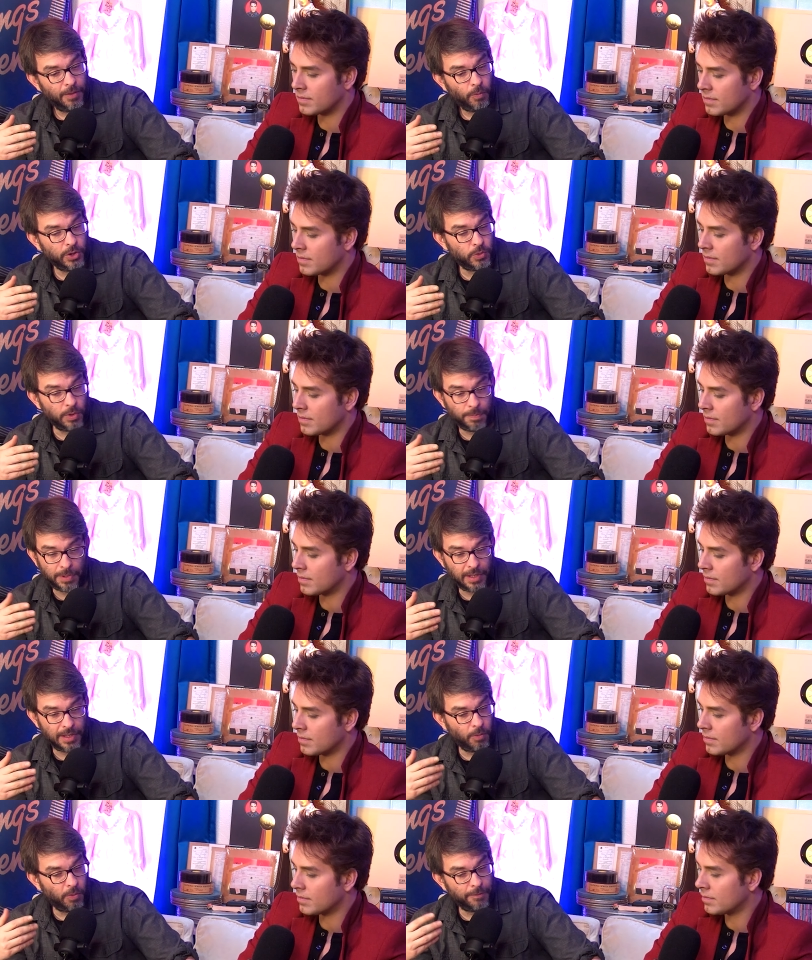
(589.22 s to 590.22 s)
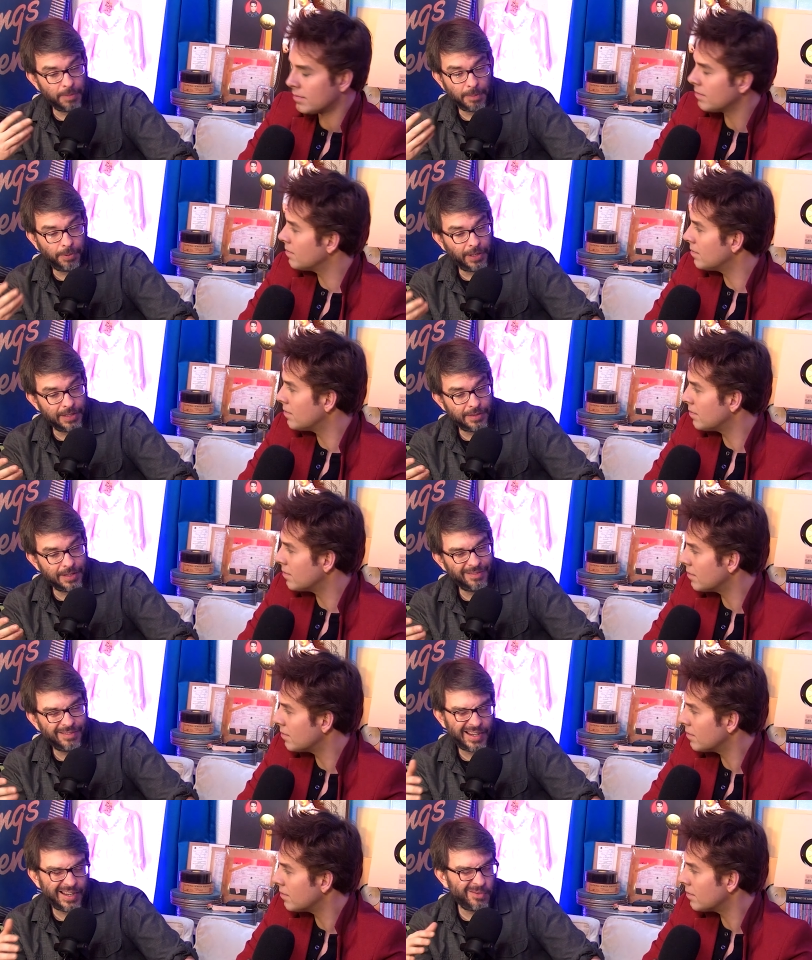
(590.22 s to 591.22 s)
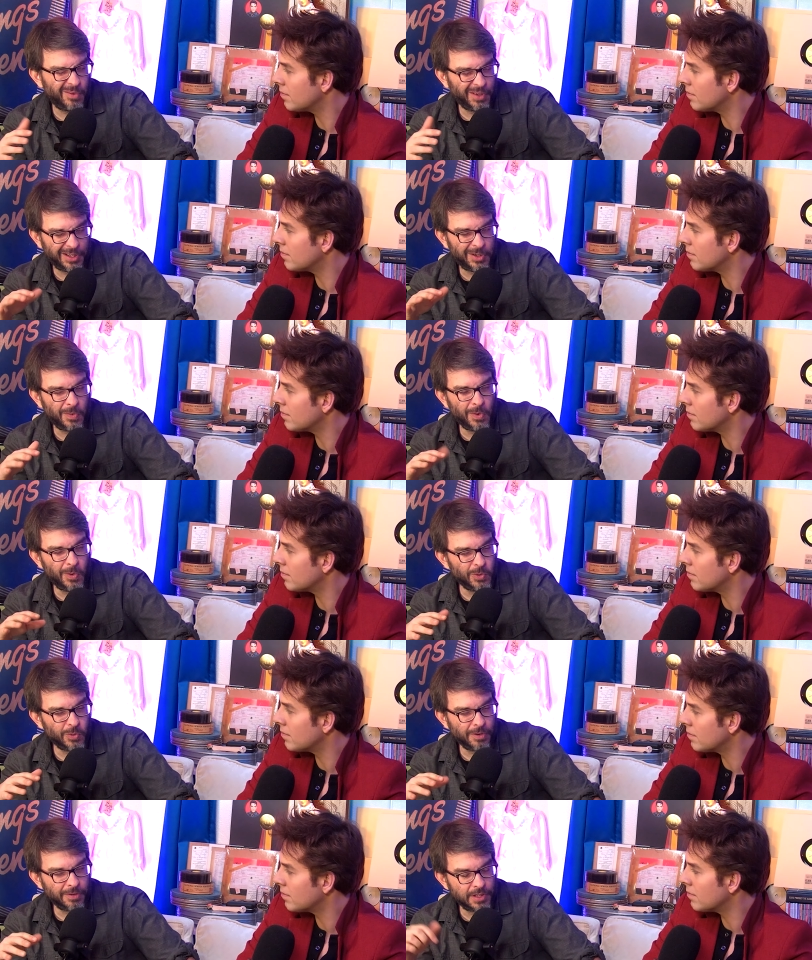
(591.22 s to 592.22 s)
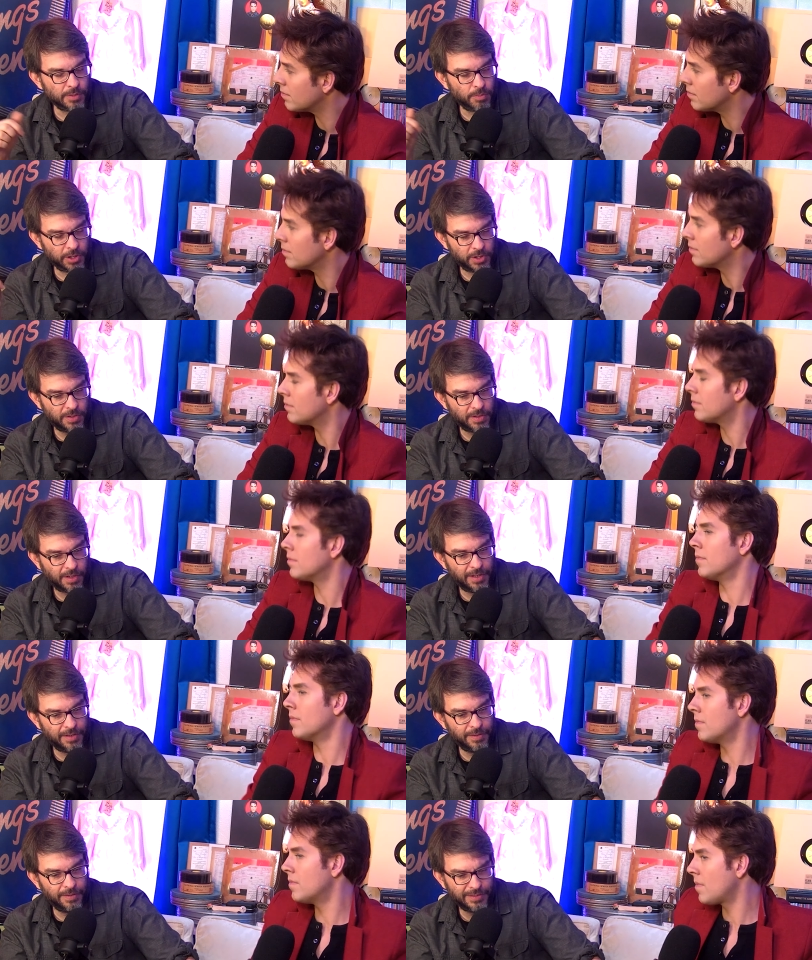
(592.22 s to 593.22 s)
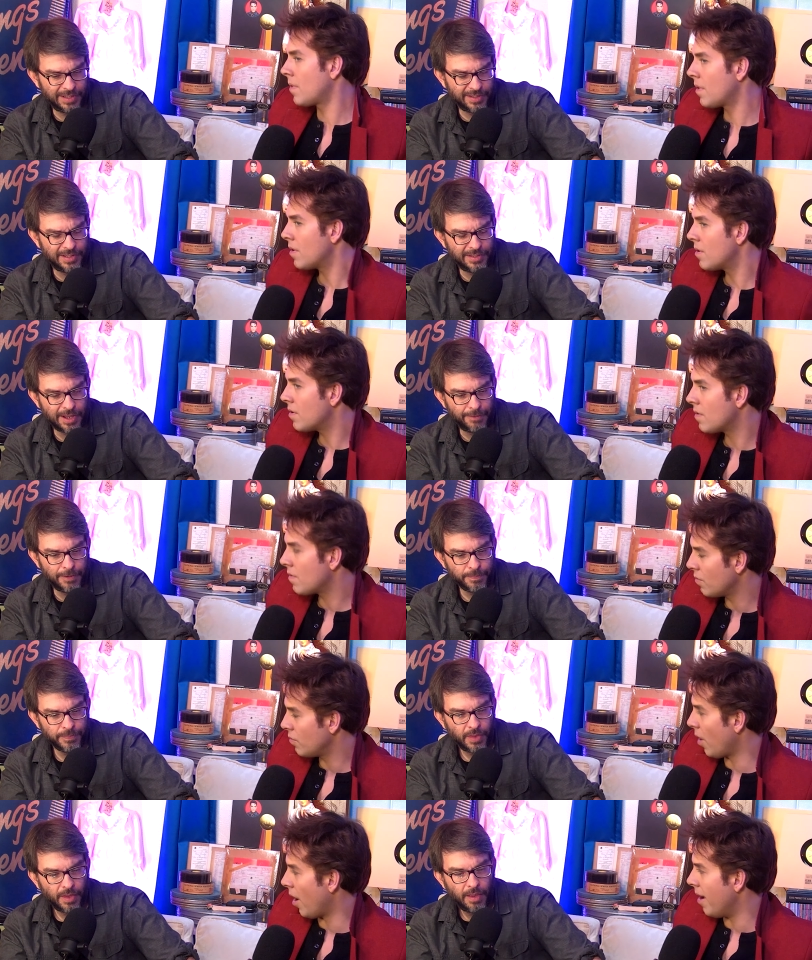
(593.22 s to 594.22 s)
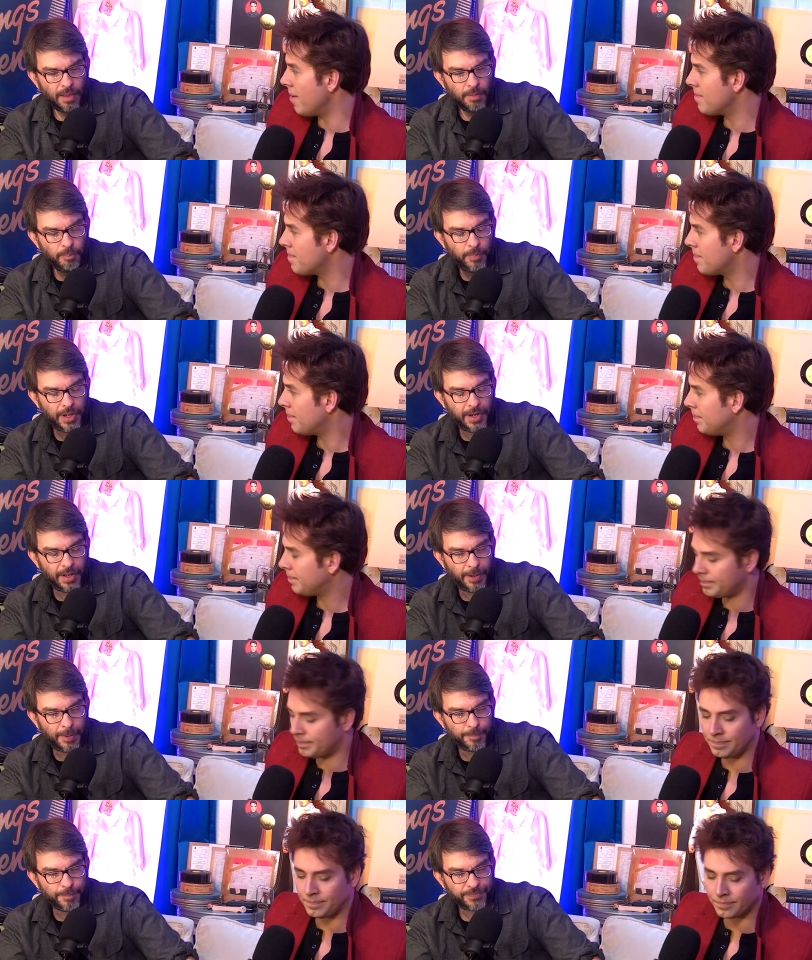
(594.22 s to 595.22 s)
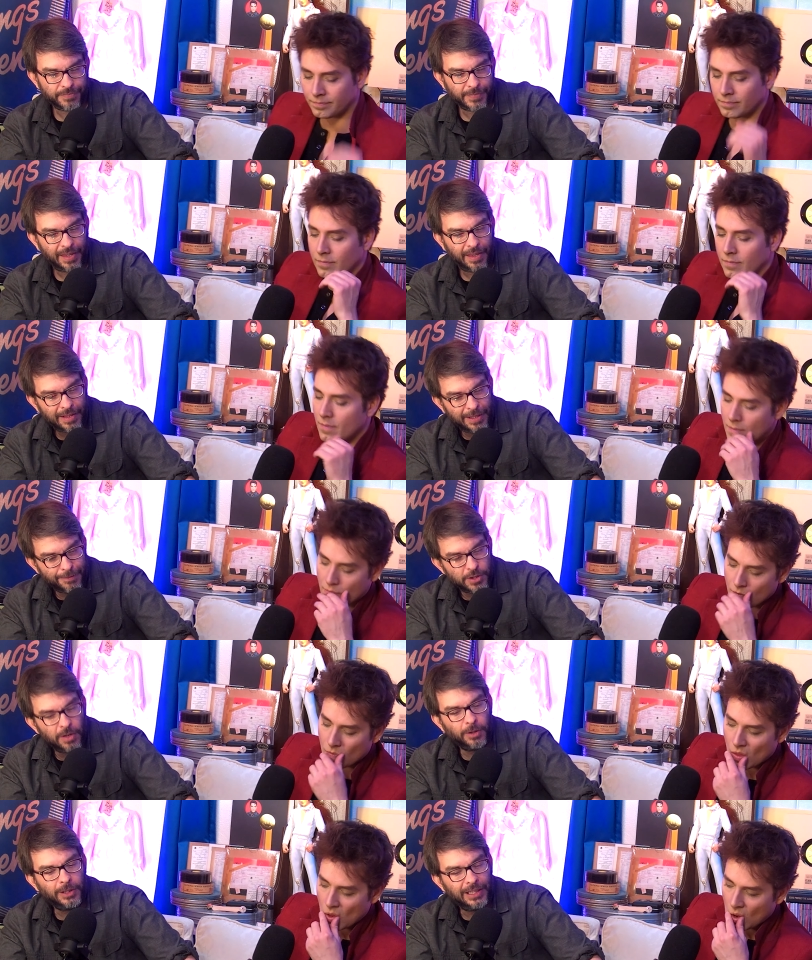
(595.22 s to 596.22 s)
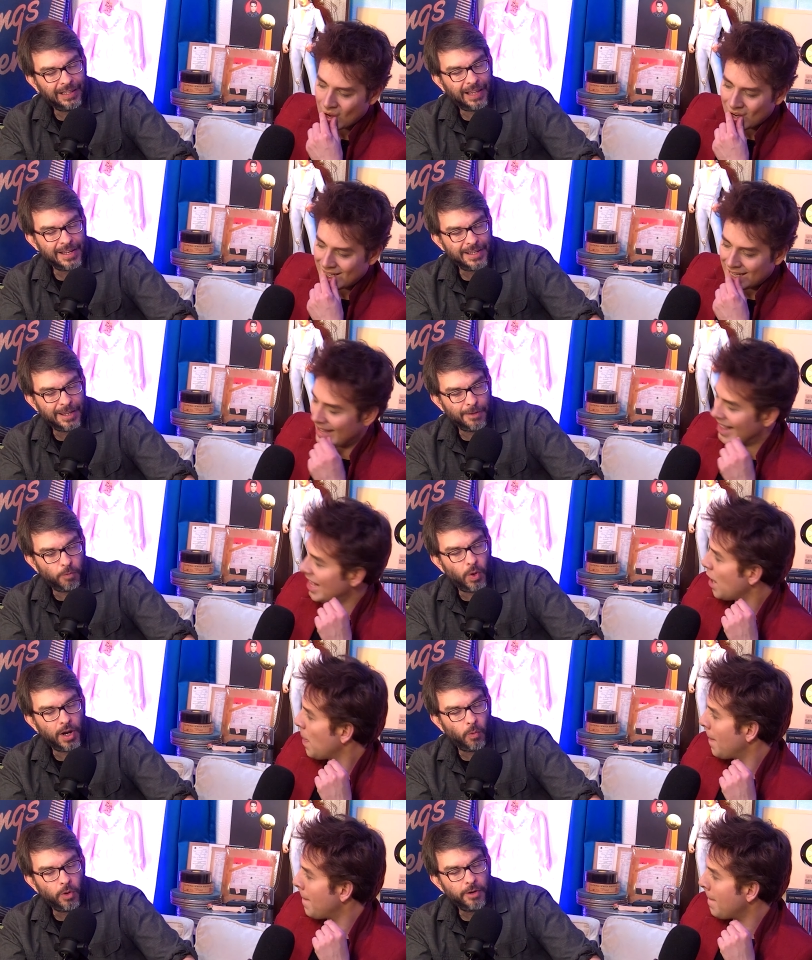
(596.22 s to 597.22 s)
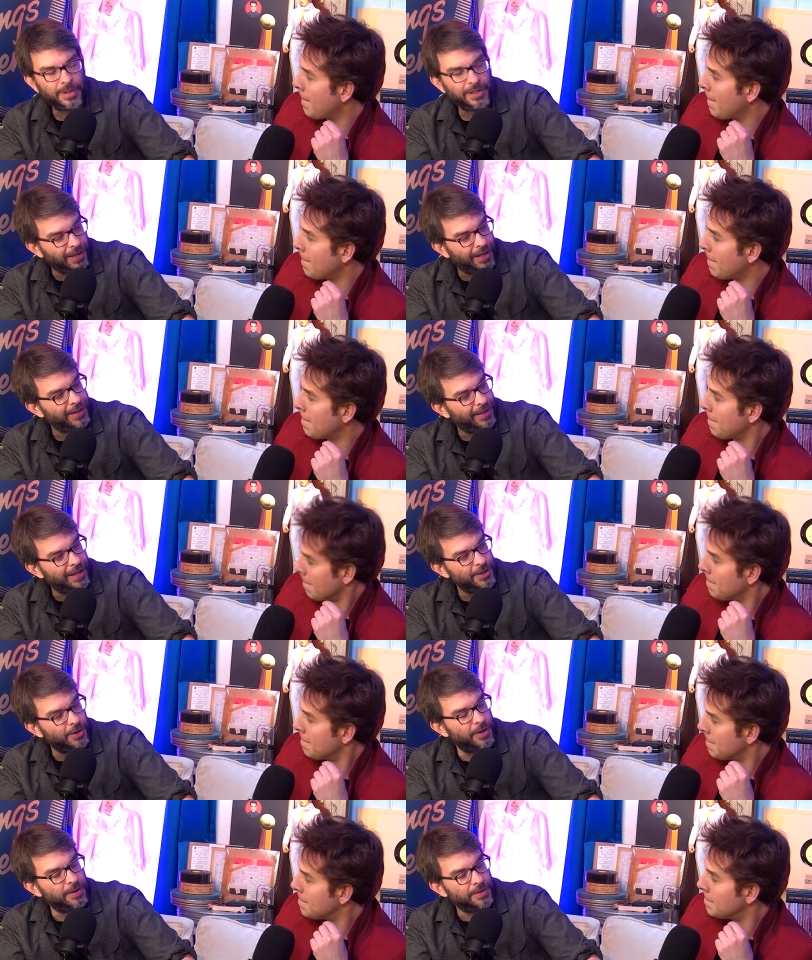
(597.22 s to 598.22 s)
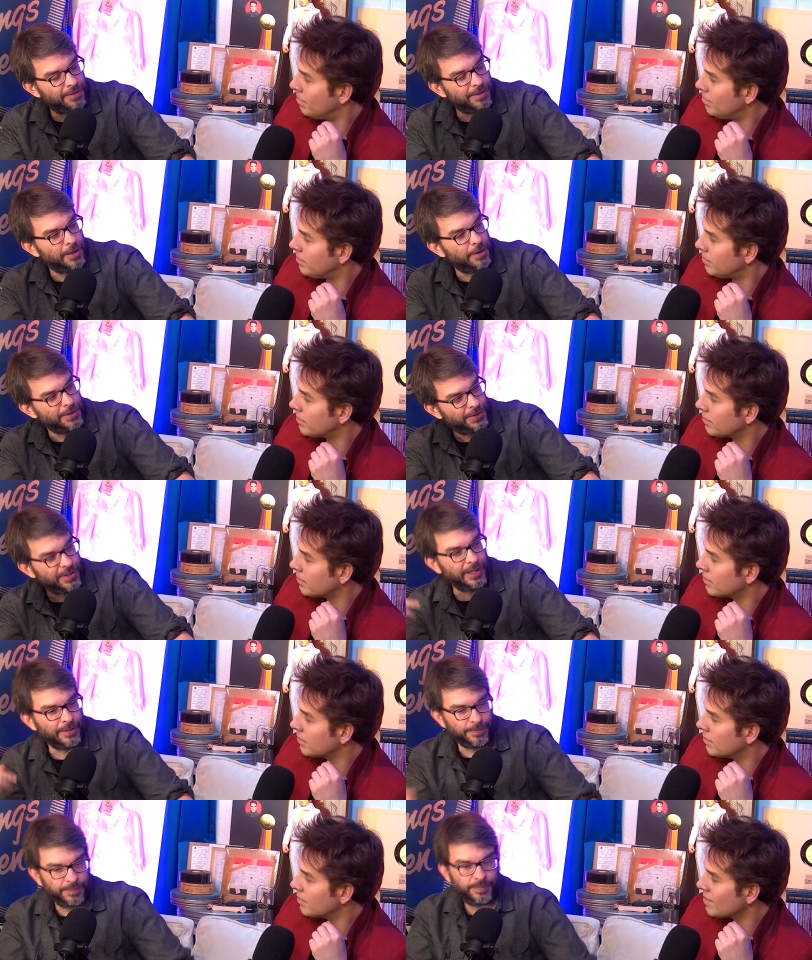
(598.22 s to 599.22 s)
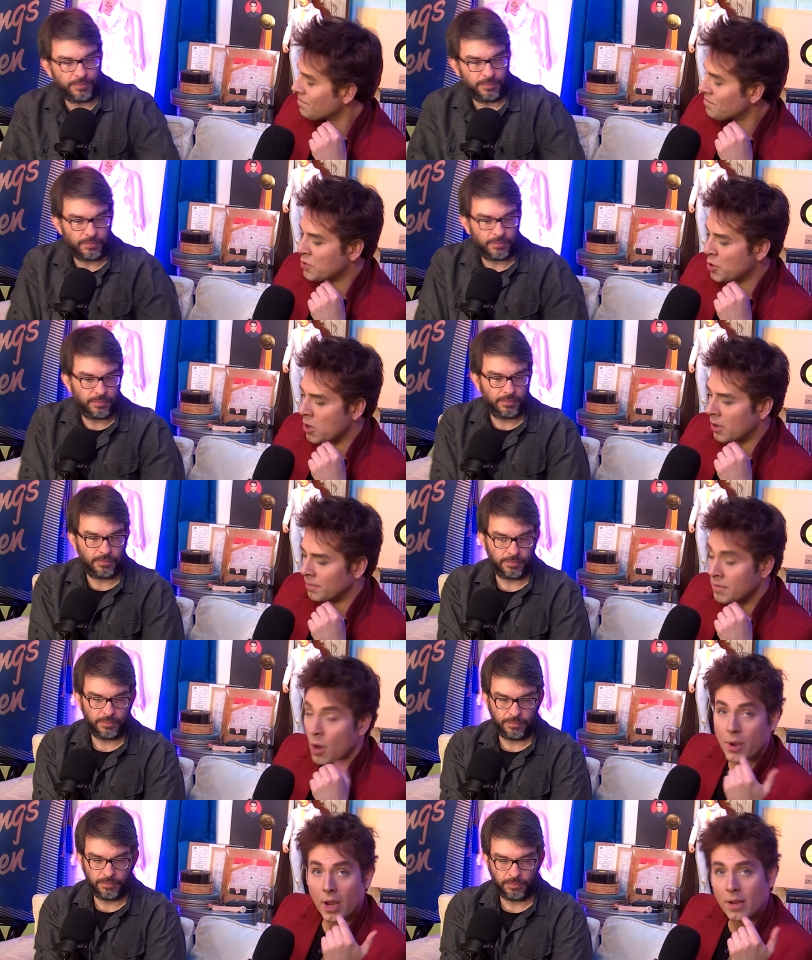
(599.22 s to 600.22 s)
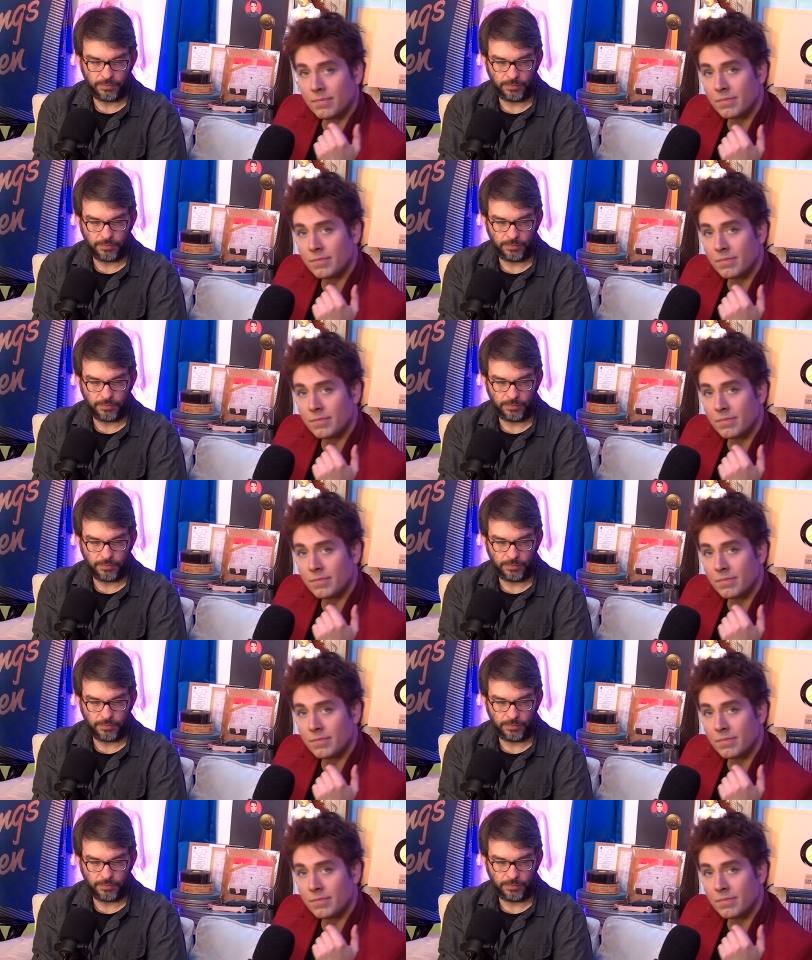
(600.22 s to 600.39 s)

Speaker 1: which would be would have been played then. They didn't really do newsreels as much in '67, right? But um, it gives you a little idea of what it would have been like had you gone to the theater to see it.
Speaker 2: Cool. Okay.